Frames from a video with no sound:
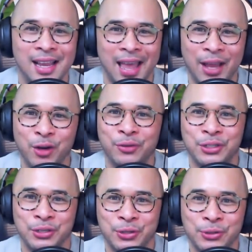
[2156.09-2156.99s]
head over to
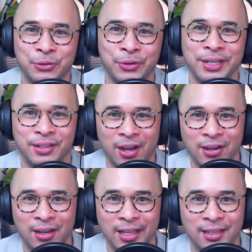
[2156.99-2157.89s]
uscreen dot
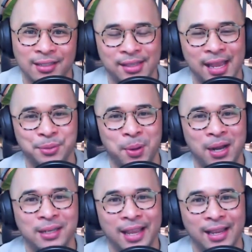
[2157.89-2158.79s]
link slash
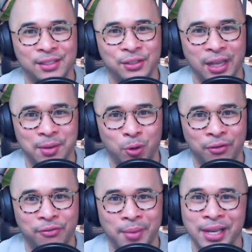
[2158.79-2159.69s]
podcast to get more
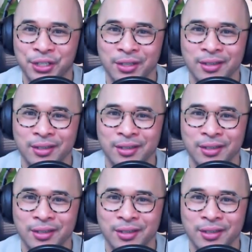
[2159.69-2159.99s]
information,